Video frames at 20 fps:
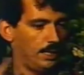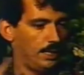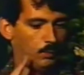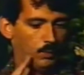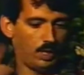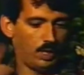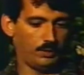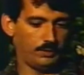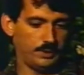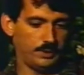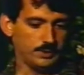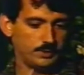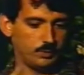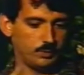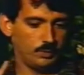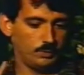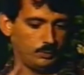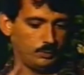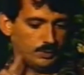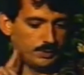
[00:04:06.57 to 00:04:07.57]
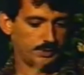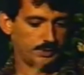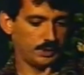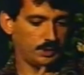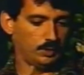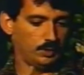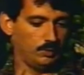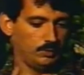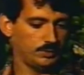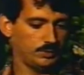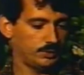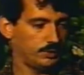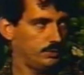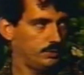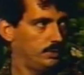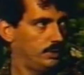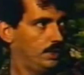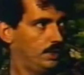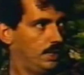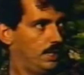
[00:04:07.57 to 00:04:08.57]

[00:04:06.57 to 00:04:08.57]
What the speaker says: and while this one was closer,